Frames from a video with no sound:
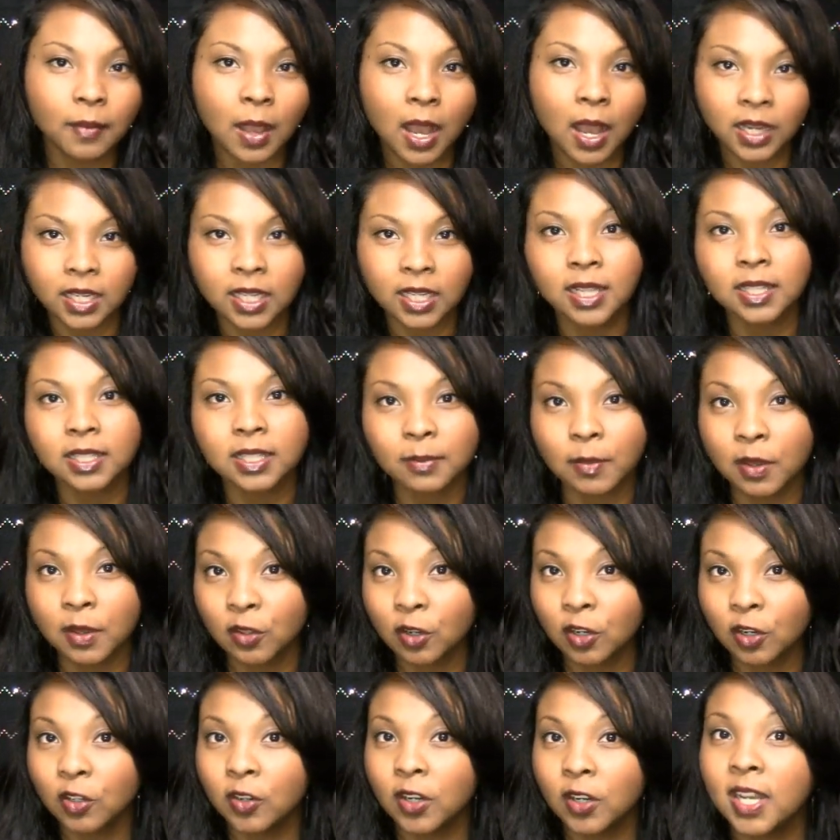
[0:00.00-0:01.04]
honey and some
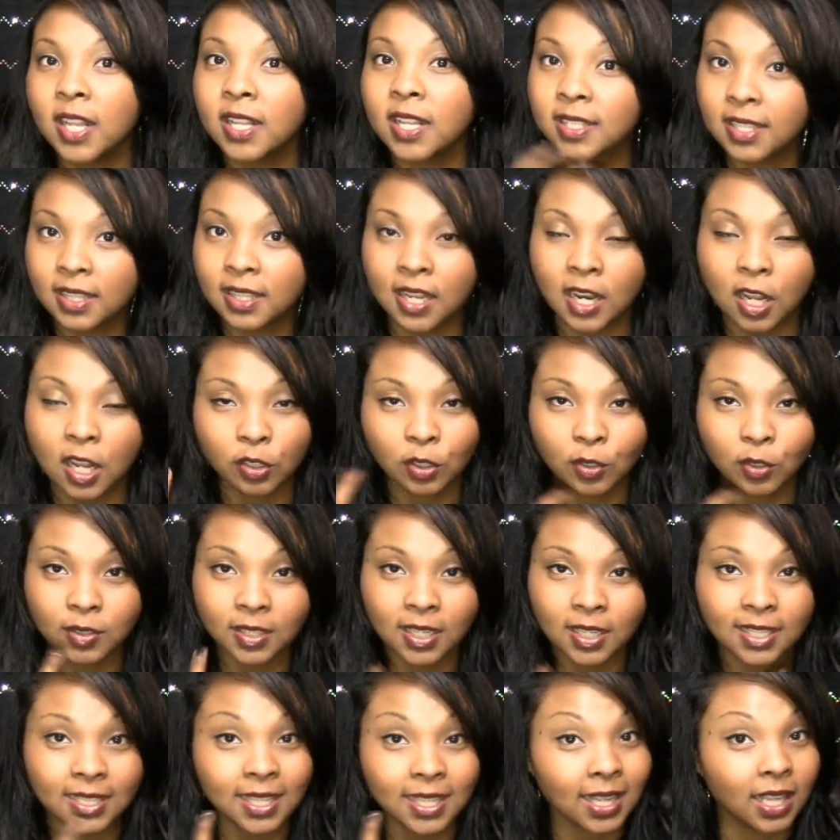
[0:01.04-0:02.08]
other ingredients, and then I'll use
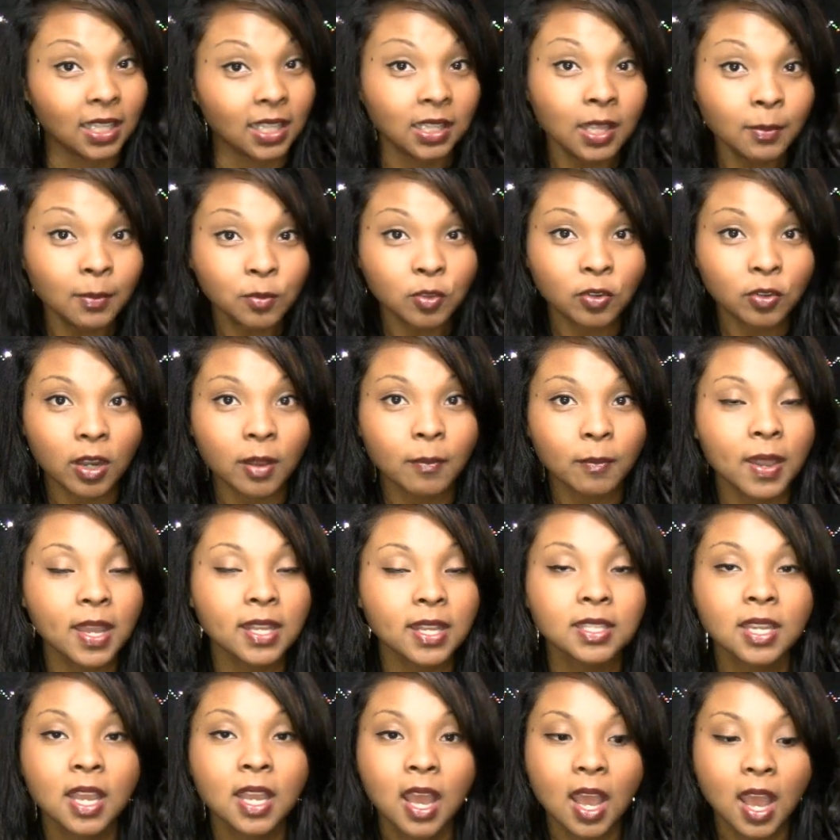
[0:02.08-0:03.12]
it as like a lip
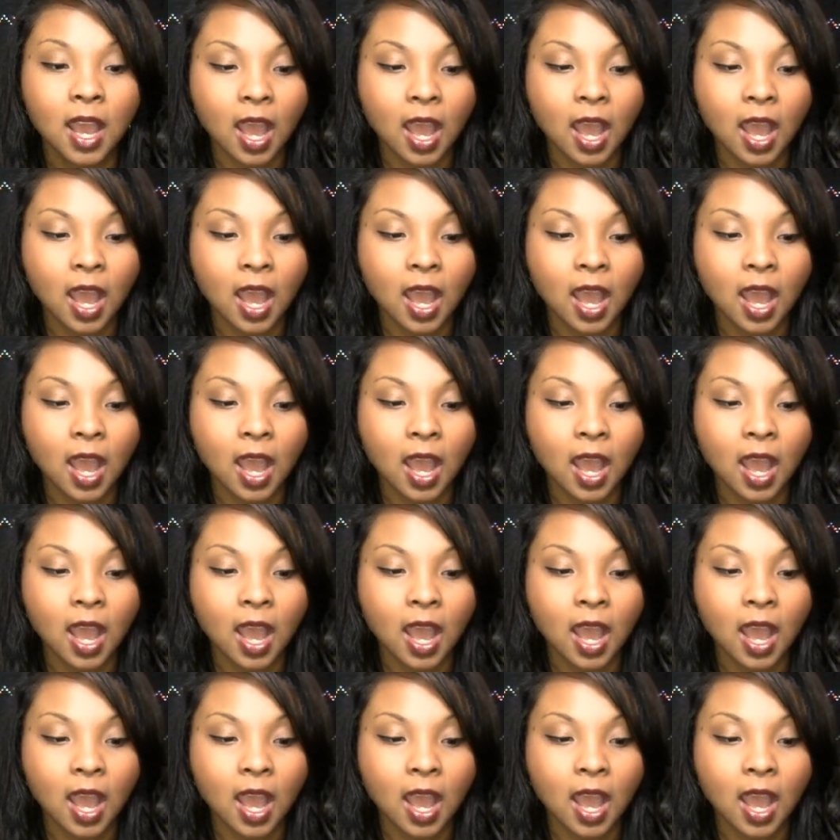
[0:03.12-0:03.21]
treatment.